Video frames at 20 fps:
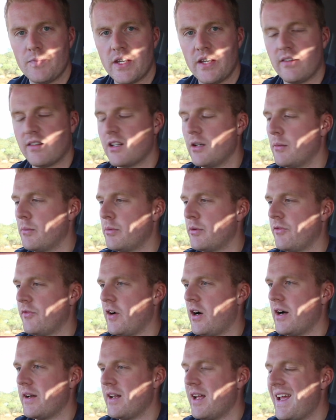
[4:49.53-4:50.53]
It's going to
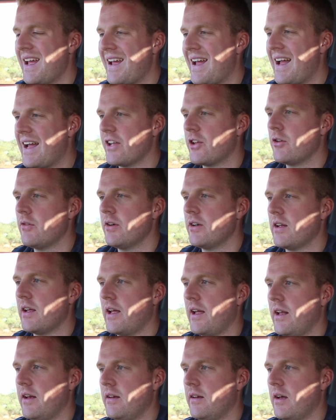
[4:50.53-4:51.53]
provide accurate
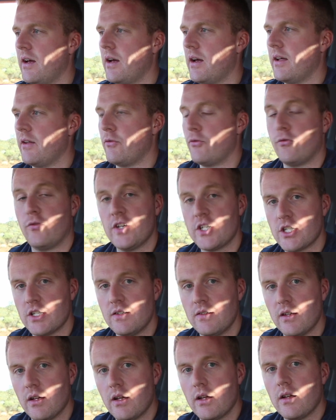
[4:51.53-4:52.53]
and
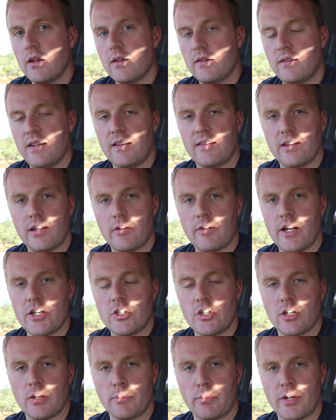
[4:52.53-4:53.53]
efficient
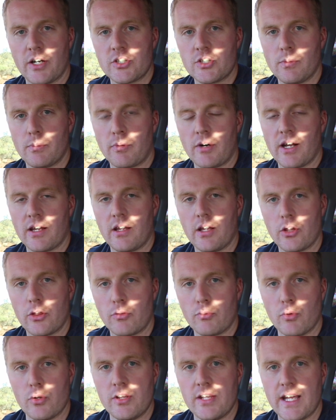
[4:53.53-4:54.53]
deceleration compression braking
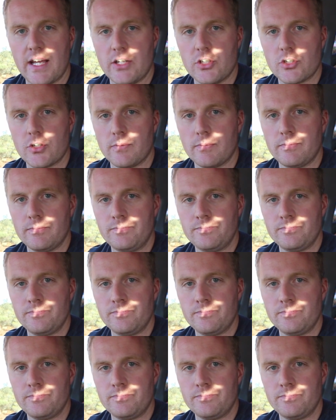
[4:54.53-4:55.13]
through the engine.